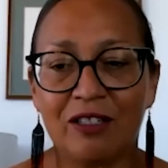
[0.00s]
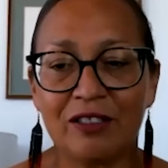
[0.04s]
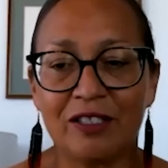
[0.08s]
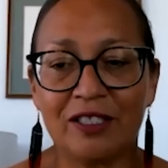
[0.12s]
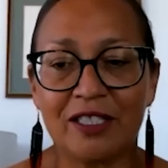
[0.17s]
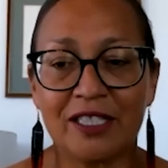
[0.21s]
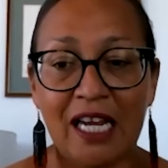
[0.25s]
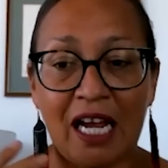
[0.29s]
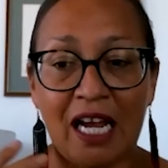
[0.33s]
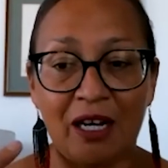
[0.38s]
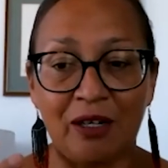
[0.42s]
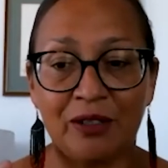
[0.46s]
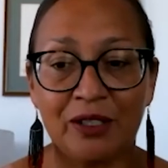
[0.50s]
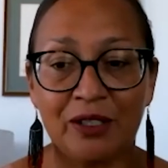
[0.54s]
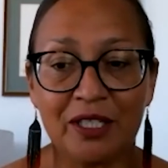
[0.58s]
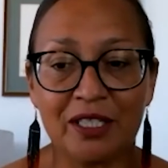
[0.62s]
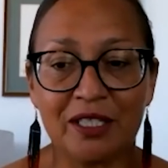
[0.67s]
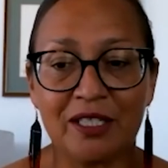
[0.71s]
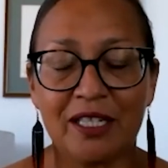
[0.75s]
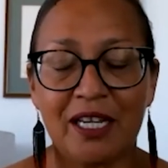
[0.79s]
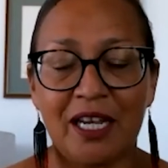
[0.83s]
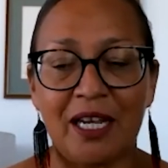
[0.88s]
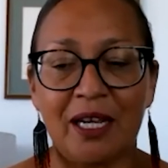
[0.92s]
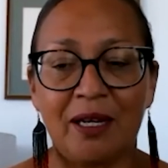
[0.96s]
sounds the
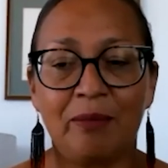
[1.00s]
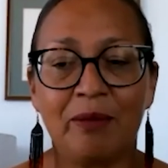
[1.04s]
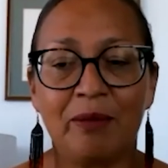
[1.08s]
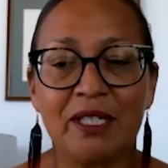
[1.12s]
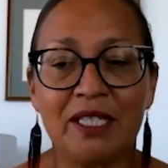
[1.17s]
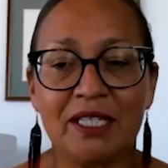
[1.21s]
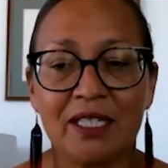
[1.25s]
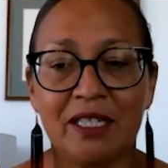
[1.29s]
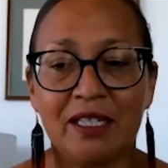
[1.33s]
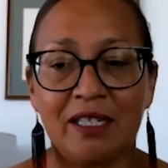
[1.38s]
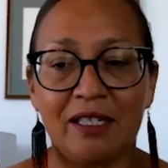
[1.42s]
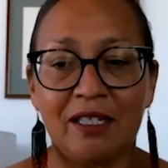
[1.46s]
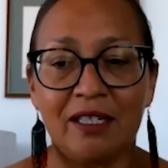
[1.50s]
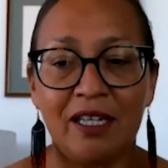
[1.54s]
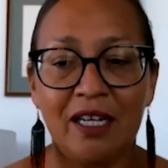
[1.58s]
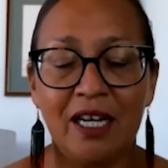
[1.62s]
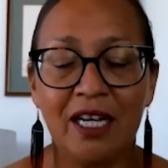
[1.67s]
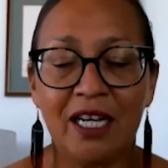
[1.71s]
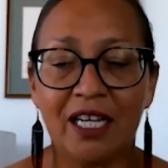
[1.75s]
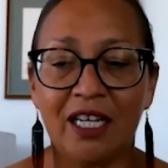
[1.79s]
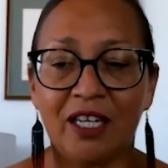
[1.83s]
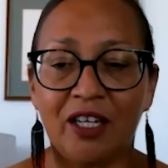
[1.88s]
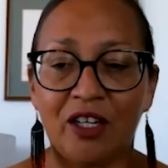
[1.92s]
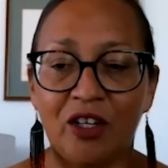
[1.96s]
same. It's an
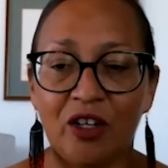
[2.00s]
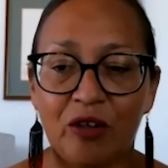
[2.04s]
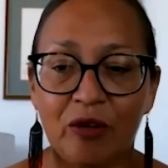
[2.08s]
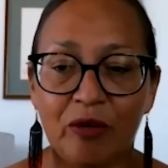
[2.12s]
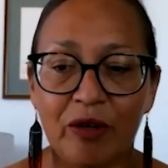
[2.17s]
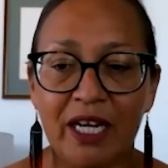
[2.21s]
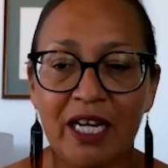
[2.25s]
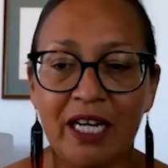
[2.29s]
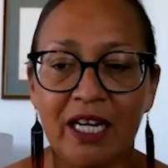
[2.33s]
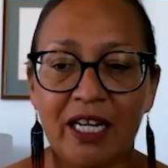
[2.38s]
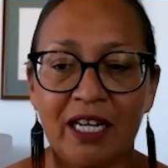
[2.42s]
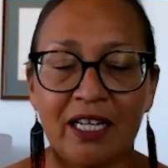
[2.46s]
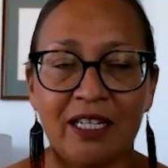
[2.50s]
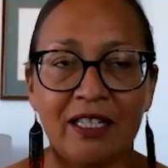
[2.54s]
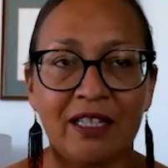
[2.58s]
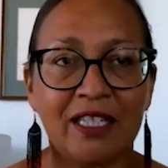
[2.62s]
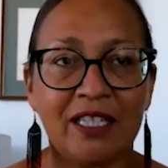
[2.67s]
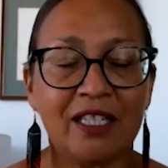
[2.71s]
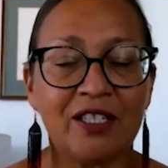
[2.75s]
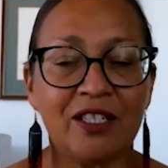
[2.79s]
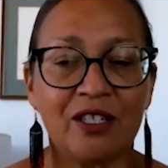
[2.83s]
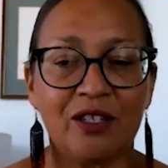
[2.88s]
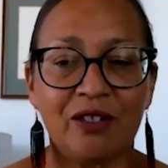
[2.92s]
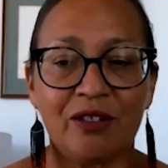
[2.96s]
ingredient
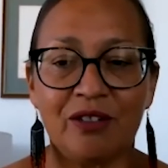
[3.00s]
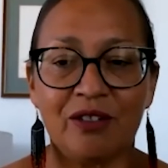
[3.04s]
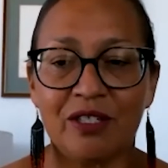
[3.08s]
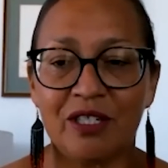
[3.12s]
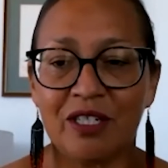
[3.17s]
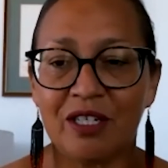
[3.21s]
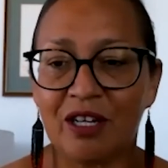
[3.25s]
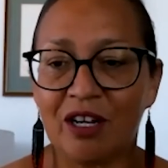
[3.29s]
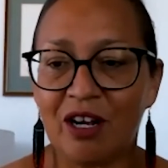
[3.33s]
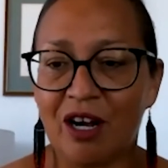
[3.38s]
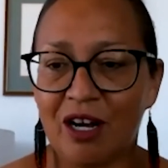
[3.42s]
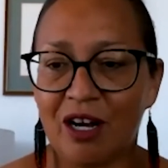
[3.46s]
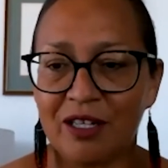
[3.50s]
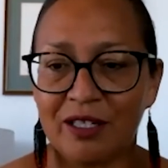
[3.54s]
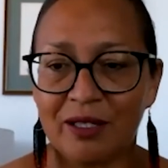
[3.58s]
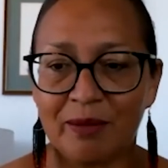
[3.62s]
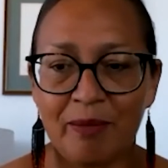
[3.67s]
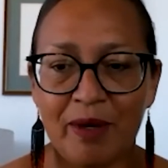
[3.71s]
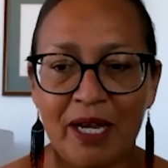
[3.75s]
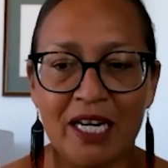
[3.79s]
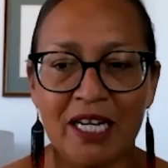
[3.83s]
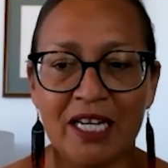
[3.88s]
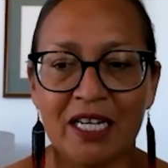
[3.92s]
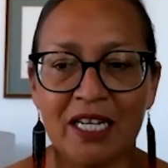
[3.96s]
that's used in
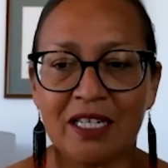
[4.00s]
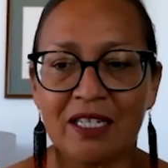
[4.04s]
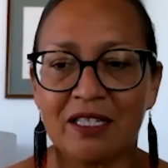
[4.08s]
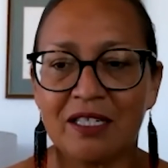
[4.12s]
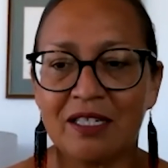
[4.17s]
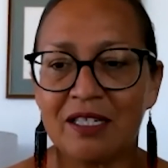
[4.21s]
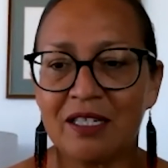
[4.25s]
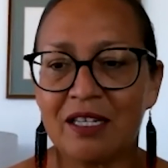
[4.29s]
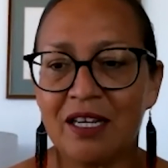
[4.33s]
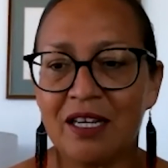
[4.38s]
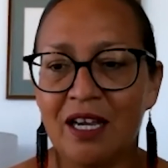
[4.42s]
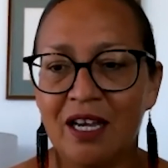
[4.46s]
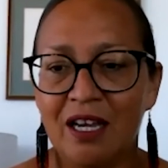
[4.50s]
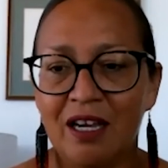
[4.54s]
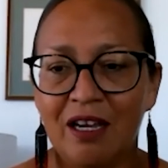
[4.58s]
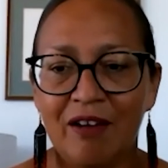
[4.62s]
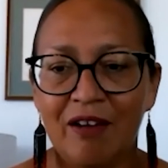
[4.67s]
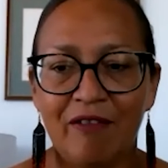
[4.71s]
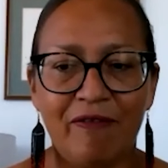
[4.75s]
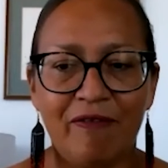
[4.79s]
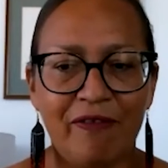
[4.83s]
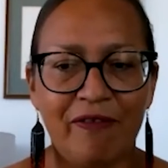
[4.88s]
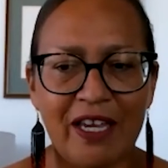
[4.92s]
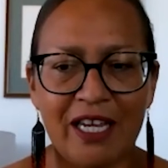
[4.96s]
cosmetics,
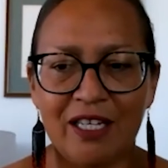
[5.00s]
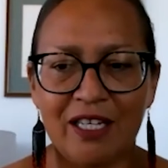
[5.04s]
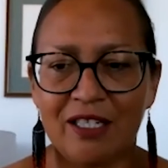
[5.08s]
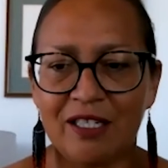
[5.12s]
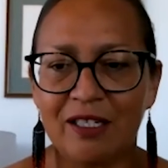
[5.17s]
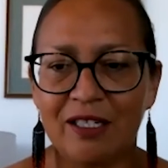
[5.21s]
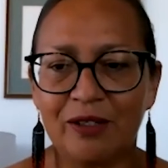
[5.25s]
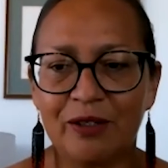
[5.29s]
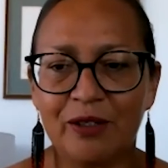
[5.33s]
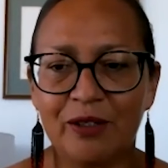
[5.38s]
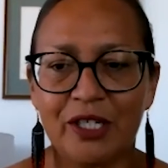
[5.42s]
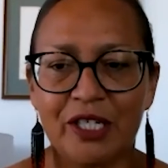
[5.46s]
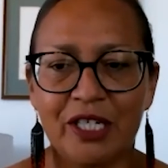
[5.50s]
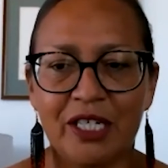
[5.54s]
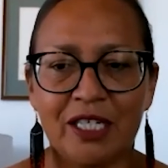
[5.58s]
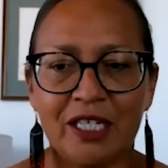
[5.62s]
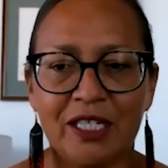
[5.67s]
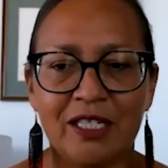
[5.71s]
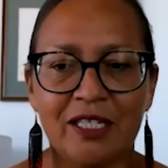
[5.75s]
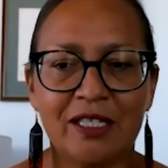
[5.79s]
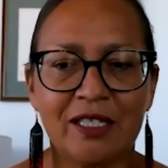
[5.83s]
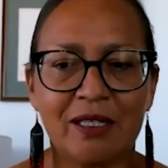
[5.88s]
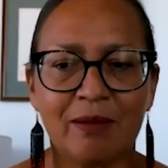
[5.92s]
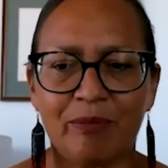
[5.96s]
face
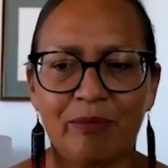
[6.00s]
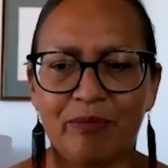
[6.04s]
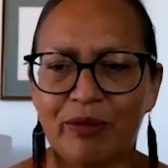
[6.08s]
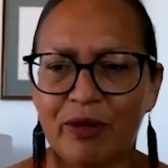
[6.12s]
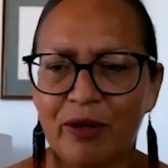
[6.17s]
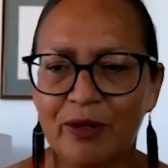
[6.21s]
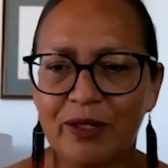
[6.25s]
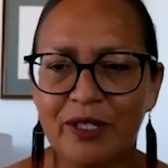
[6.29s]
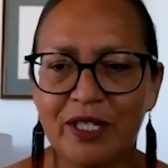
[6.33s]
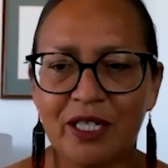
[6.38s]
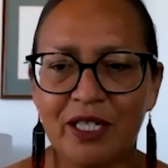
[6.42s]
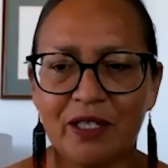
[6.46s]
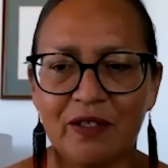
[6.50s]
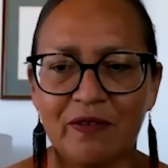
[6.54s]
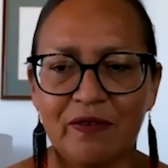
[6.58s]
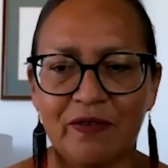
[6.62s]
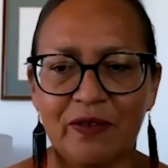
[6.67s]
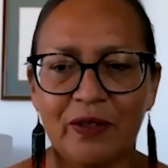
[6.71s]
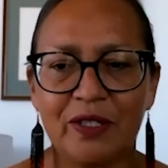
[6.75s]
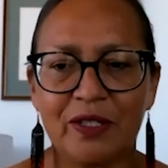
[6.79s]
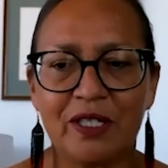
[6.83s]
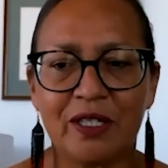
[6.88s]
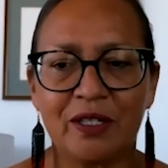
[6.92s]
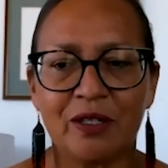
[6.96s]
lotion, some processed
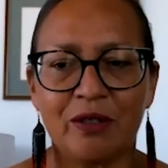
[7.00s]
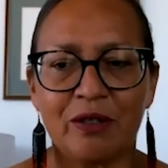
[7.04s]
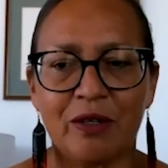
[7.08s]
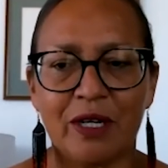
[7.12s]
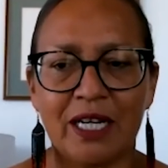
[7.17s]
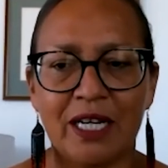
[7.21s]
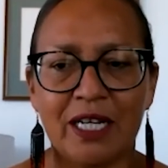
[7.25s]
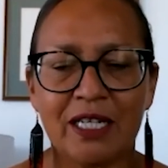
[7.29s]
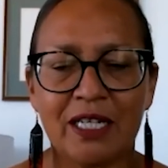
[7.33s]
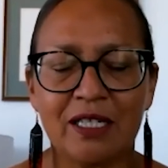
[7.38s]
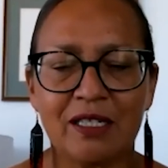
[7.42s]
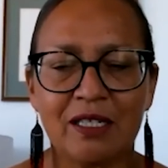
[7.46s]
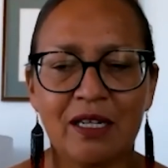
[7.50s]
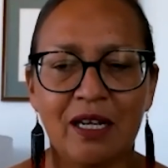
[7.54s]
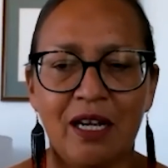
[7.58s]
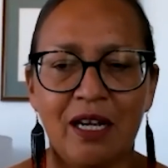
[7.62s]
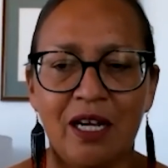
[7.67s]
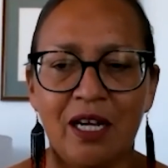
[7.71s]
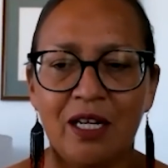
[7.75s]
foods and drinks.